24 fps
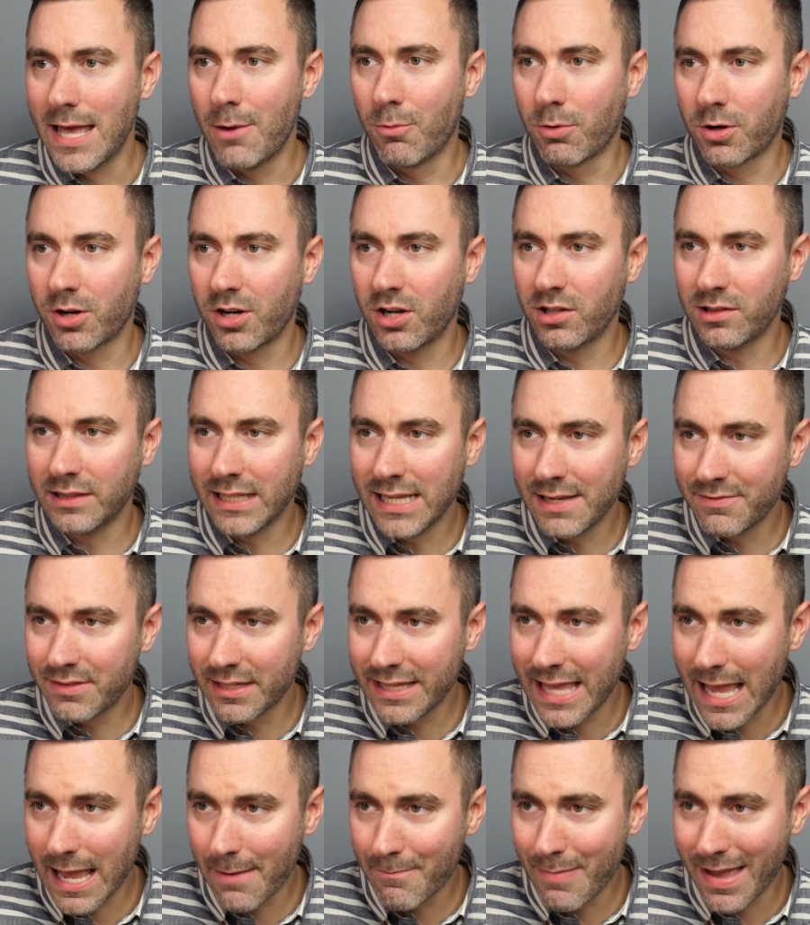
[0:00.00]
And we're gonna leave the
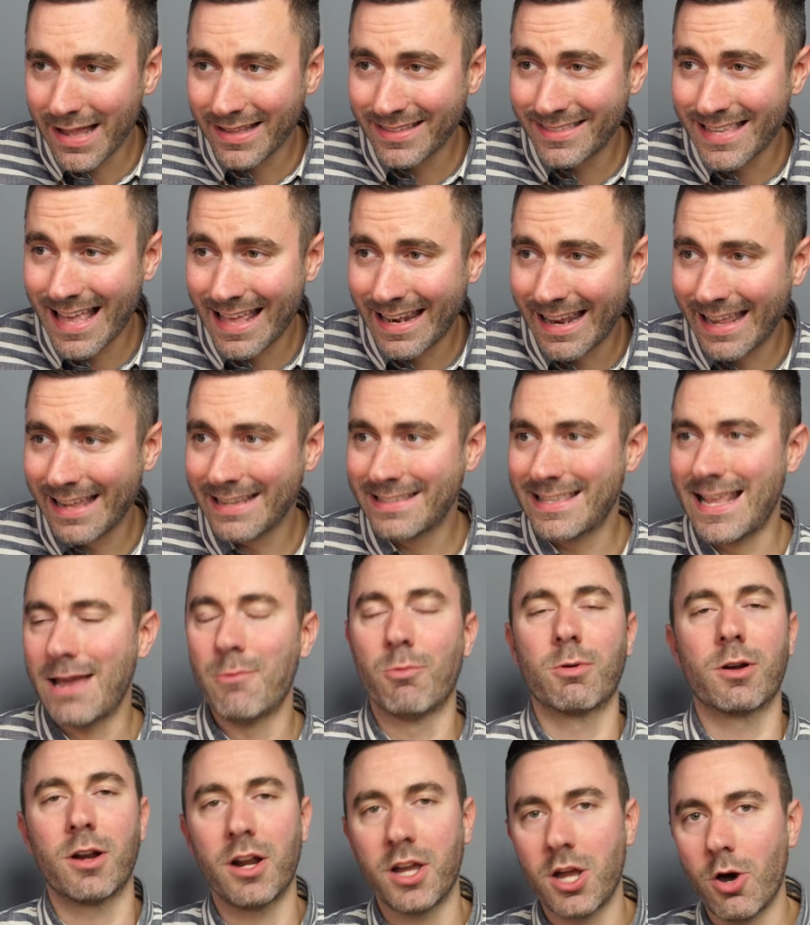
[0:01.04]
campaign settings and
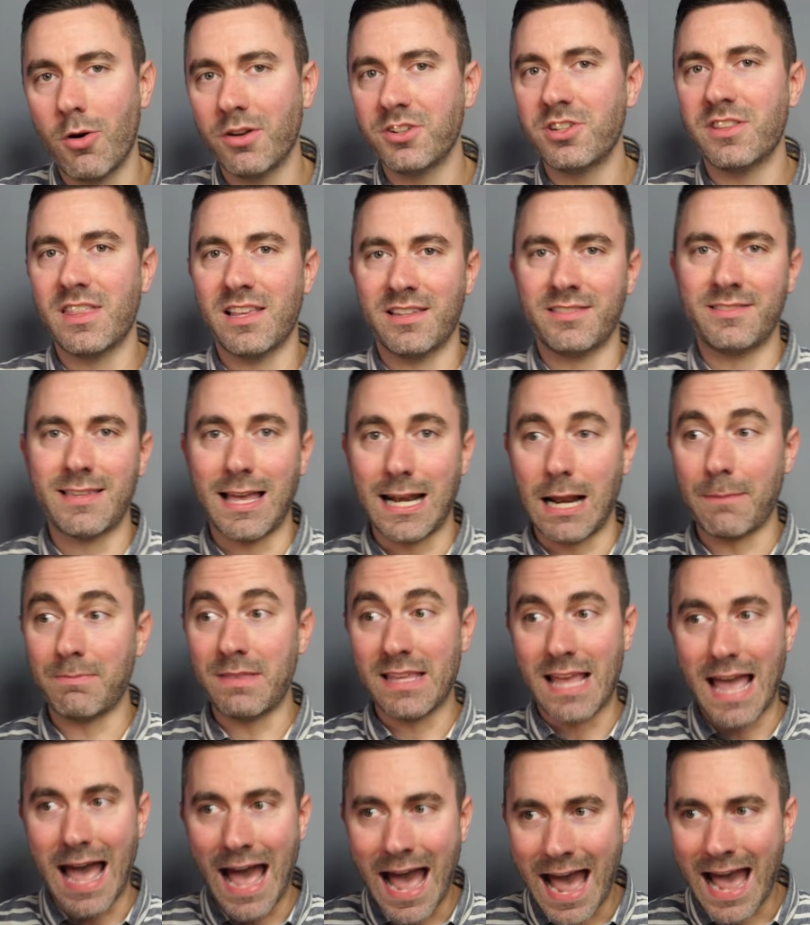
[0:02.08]
we're gonna go into the set up
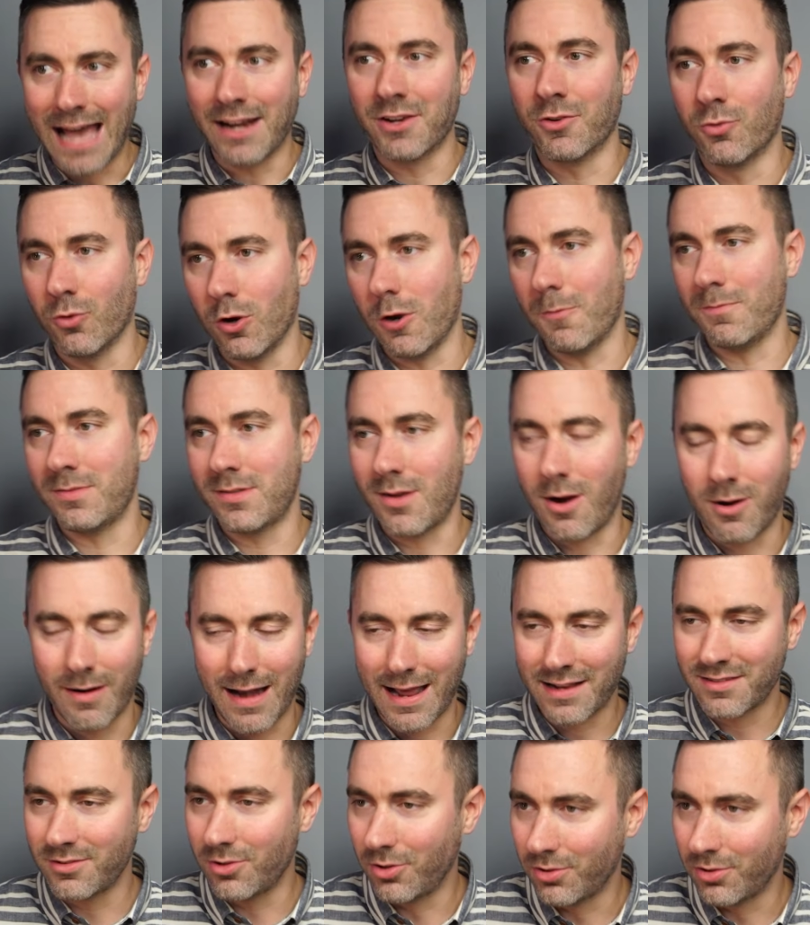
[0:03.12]
the ad groups, our
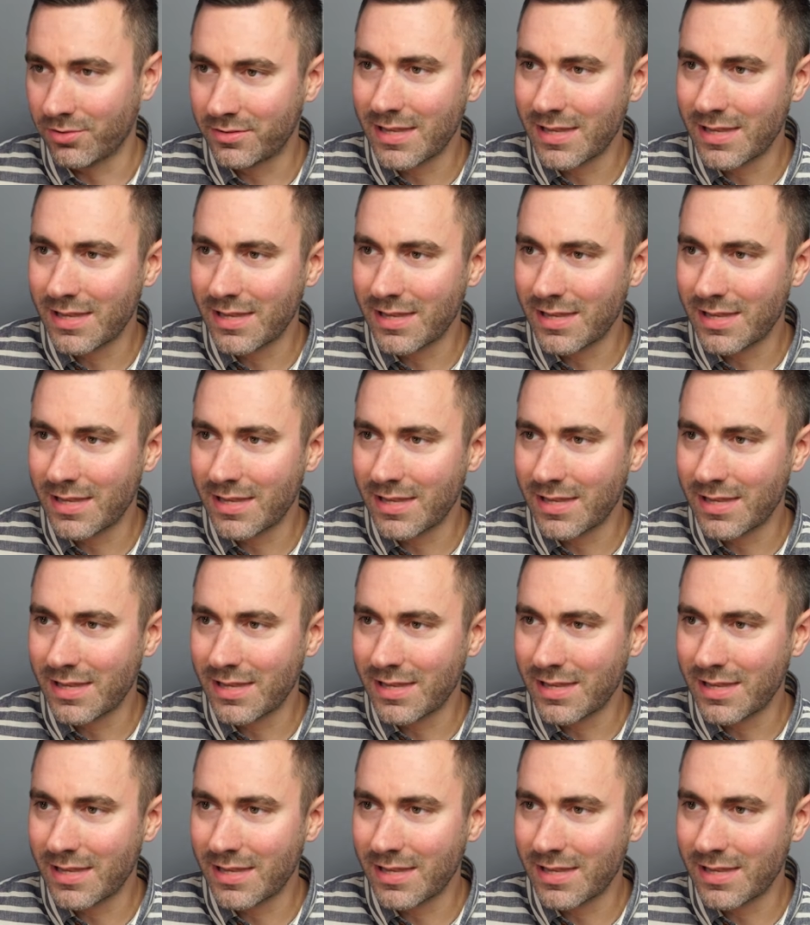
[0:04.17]
next little